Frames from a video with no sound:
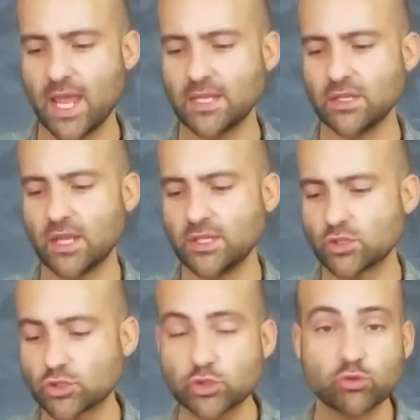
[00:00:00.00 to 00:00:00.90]
and and
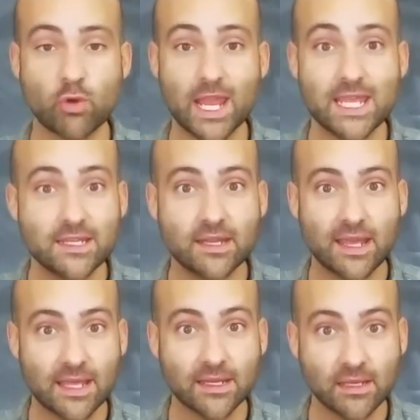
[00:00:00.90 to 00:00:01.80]
you're trained
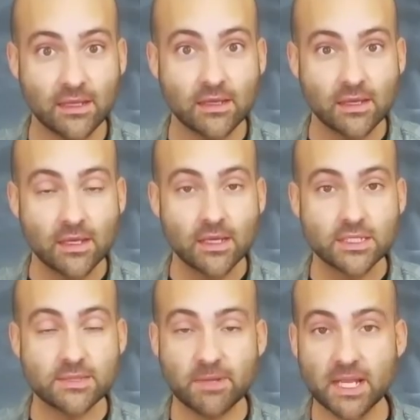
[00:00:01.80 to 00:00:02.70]
in
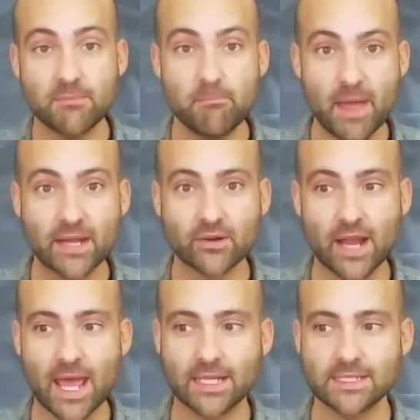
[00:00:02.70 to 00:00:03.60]
to become better
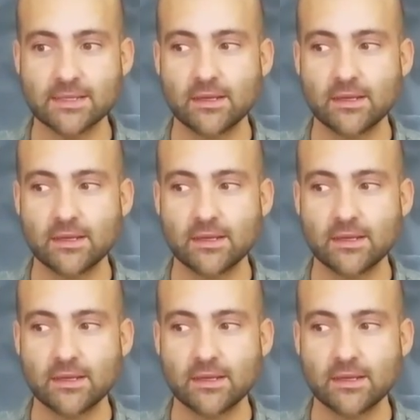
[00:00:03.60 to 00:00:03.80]
at.